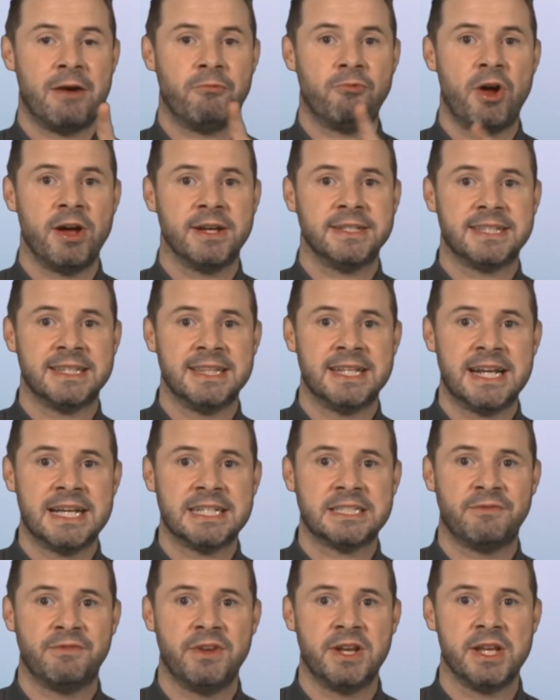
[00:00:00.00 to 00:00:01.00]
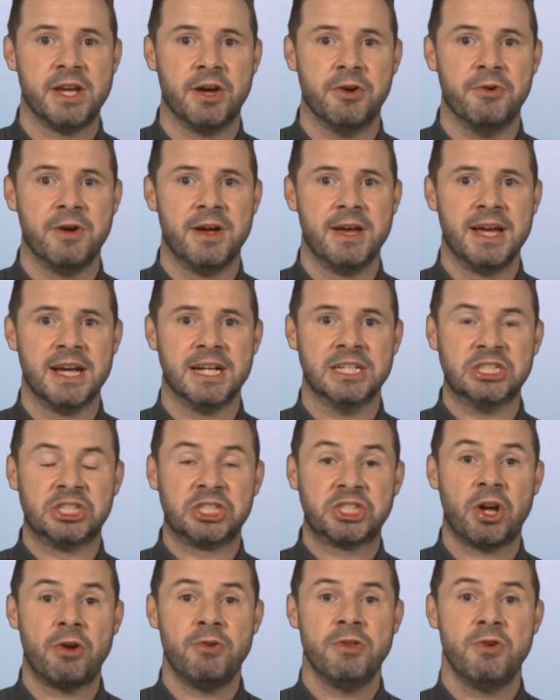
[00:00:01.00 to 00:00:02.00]
that right in the next video and
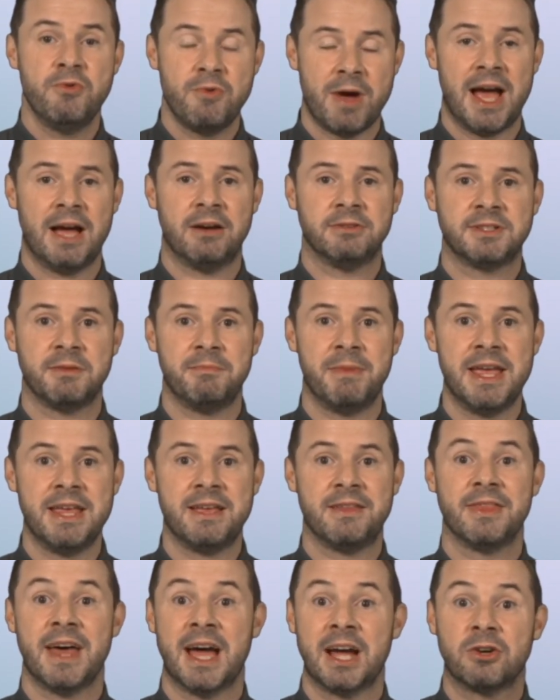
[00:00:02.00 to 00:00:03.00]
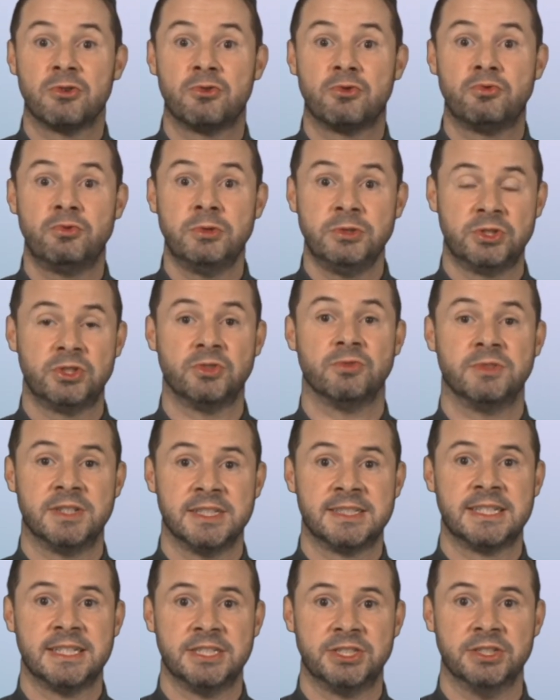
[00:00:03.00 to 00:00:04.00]
show you how to make that crucial
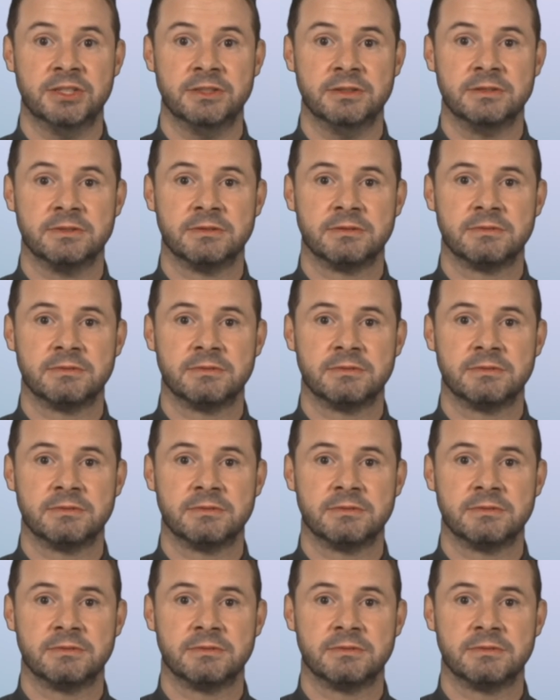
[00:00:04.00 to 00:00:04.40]
decision.